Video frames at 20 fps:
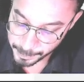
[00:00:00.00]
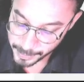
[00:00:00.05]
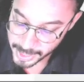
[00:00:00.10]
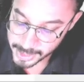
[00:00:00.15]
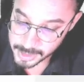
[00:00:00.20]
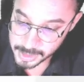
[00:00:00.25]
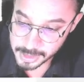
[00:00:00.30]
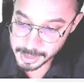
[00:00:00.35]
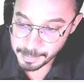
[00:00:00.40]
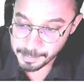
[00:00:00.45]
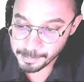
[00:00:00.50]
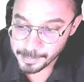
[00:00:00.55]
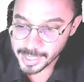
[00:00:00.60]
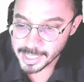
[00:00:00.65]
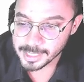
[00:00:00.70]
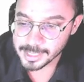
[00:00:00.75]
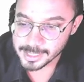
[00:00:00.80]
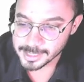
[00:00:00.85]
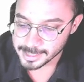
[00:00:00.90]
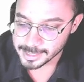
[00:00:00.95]
breast
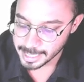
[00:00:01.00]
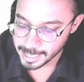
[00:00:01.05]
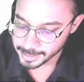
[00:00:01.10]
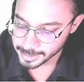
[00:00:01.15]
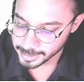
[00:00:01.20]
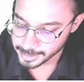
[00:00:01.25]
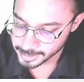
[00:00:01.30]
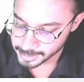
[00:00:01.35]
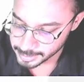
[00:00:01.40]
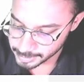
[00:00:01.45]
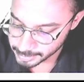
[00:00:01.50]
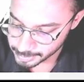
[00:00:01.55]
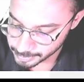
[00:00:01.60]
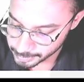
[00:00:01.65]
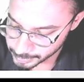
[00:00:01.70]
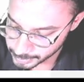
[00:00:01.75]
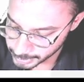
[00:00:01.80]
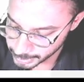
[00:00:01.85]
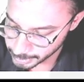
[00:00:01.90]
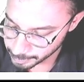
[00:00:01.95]
milk jaundice?
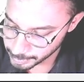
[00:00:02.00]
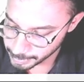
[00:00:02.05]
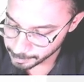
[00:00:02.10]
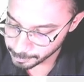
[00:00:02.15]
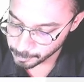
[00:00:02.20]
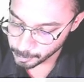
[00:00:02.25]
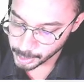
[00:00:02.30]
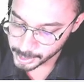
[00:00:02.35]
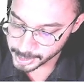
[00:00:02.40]
Tell me, what